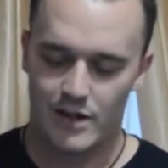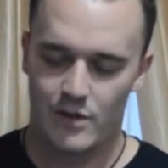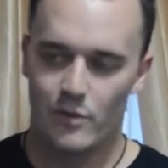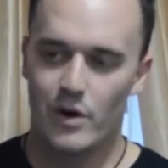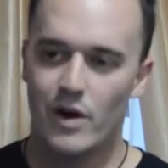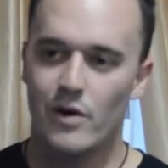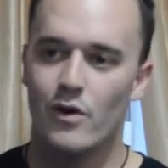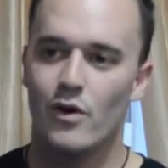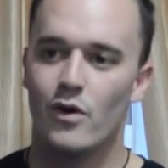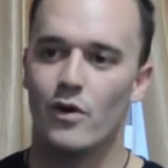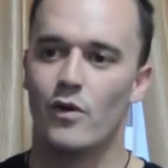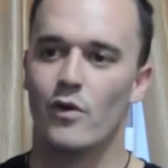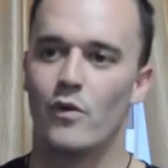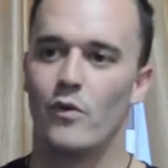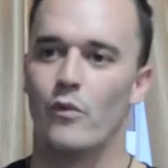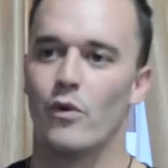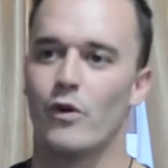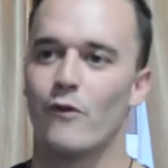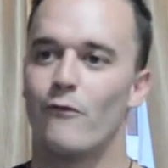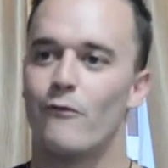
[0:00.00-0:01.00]
Where
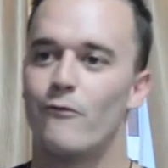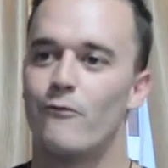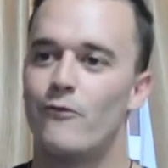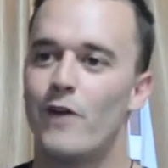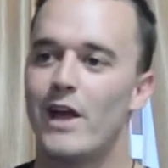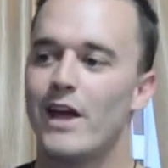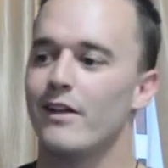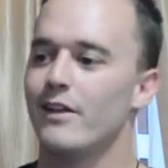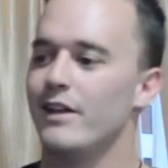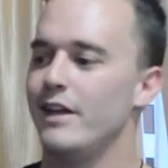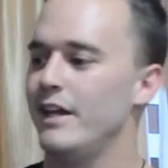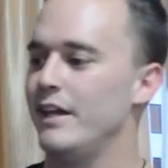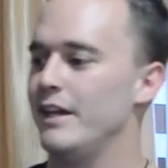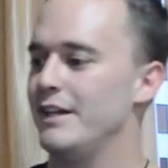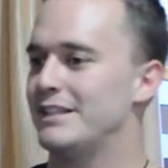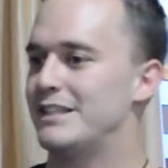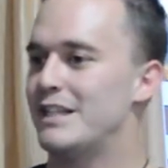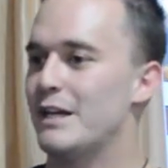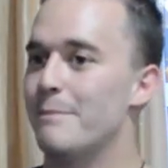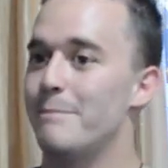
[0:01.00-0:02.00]
we're
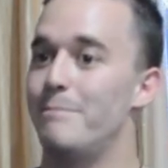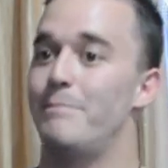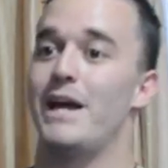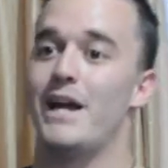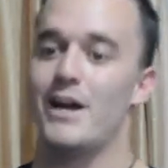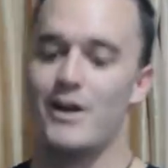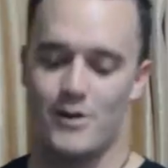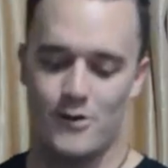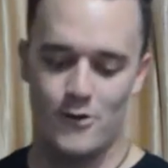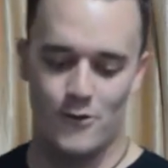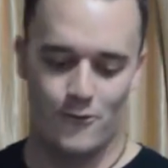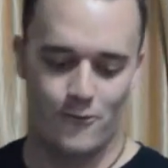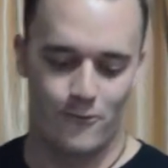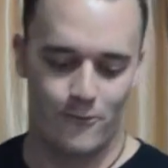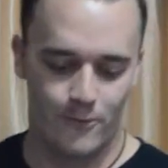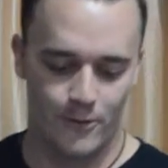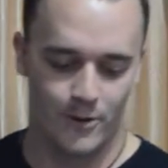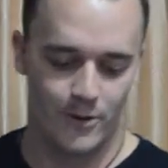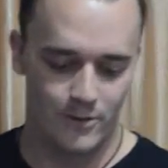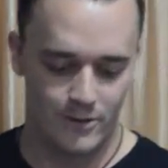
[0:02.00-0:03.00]
failing to bear
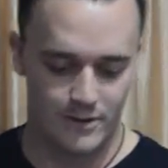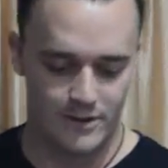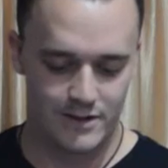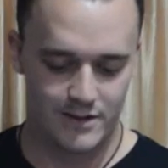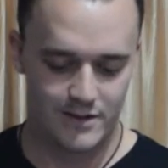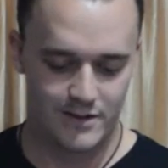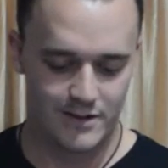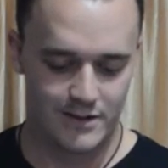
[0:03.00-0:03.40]
fruit.